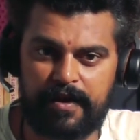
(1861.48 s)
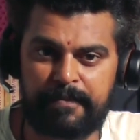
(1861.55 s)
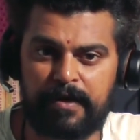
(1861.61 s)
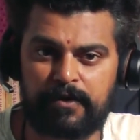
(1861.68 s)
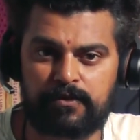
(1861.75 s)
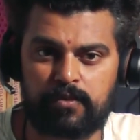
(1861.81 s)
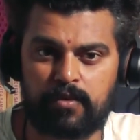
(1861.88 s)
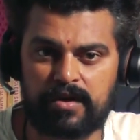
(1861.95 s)

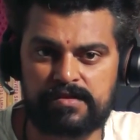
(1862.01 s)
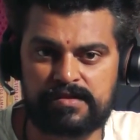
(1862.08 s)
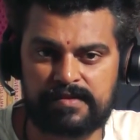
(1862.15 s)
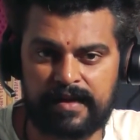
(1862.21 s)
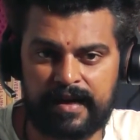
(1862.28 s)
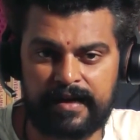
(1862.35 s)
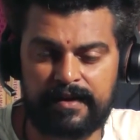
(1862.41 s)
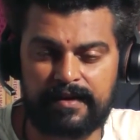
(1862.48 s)
about
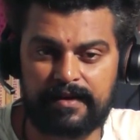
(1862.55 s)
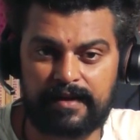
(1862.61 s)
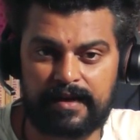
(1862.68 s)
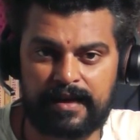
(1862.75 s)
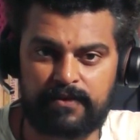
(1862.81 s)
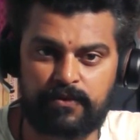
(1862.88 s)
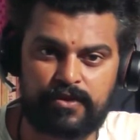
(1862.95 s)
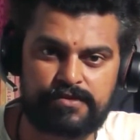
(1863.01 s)
what's right
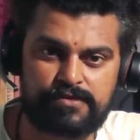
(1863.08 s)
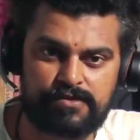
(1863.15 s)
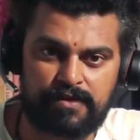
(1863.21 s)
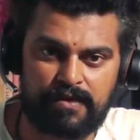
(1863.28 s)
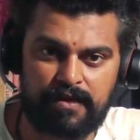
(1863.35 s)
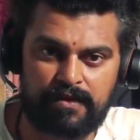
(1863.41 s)
and what's